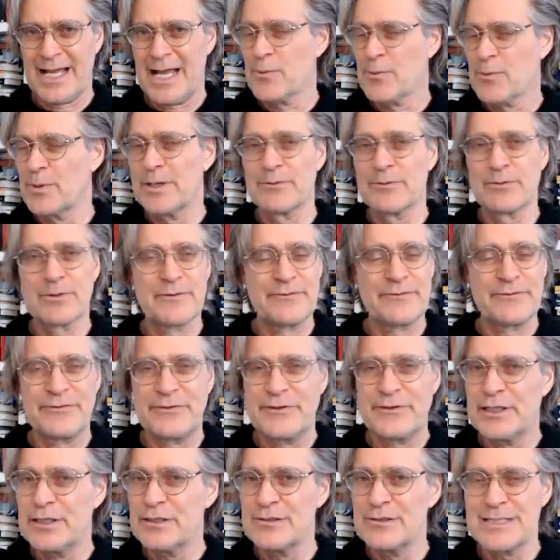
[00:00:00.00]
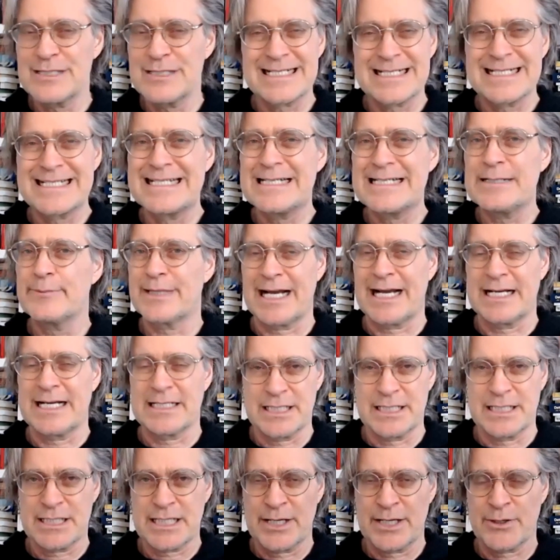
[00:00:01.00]
And we refuse to
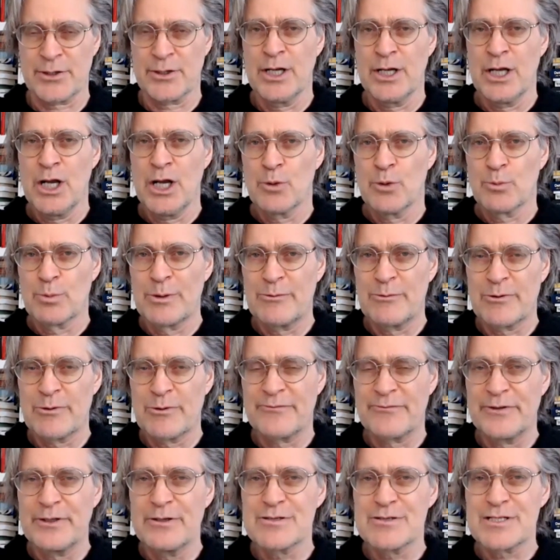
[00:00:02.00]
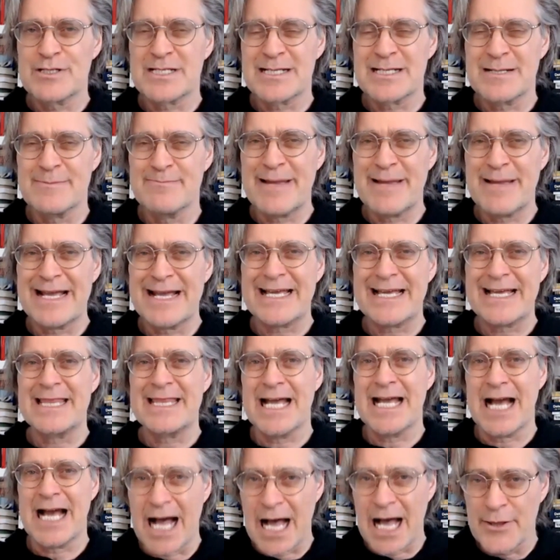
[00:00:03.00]
demonize each other. We refuse to make
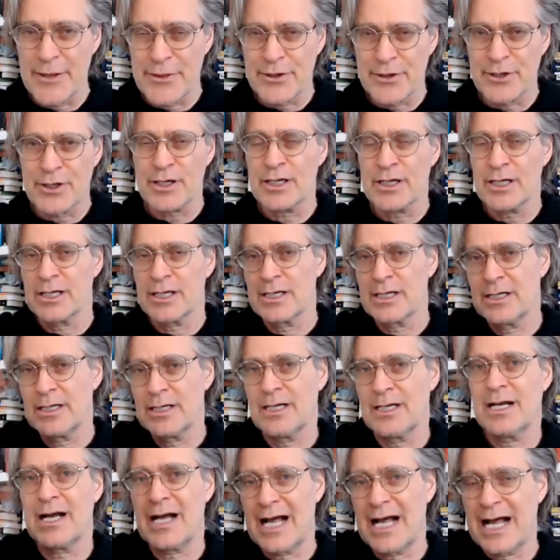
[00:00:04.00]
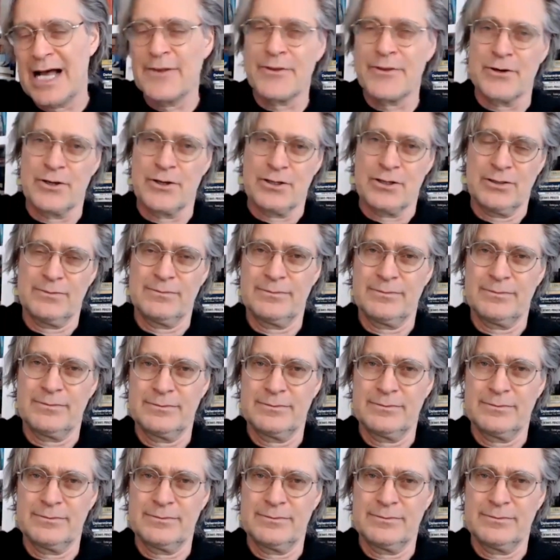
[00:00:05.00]
the other other,